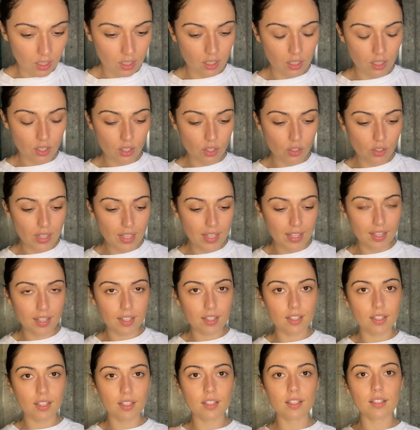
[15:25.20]
So that
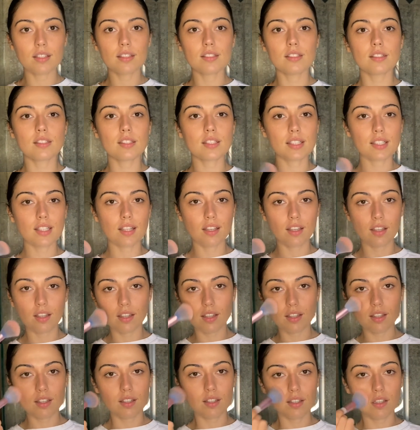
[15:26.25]
is
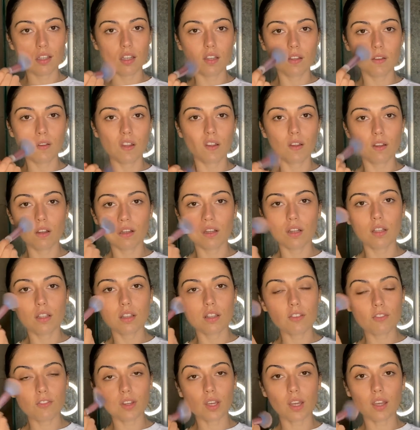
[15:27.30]
the
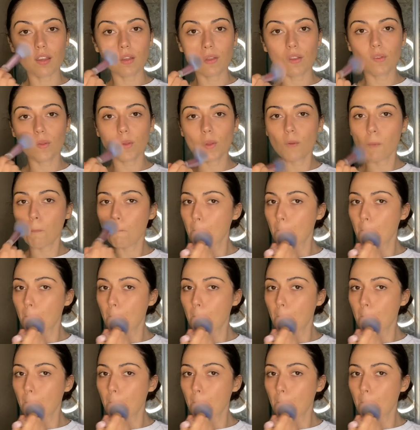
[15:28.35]
face.